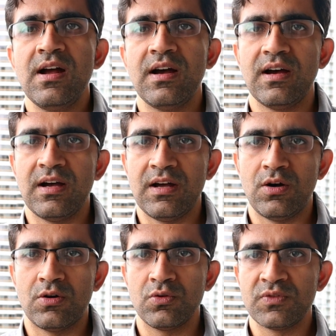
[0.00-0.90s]

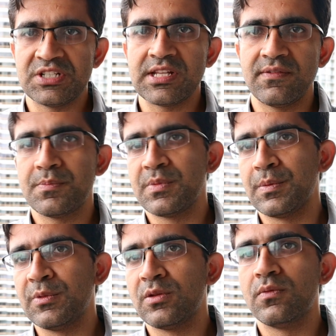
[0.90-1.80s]
or to visit the
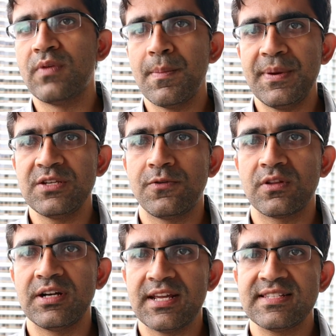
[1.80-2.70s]
web page
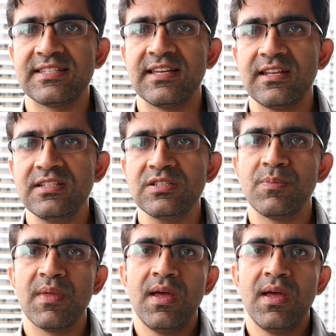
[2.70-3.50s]
for the test series.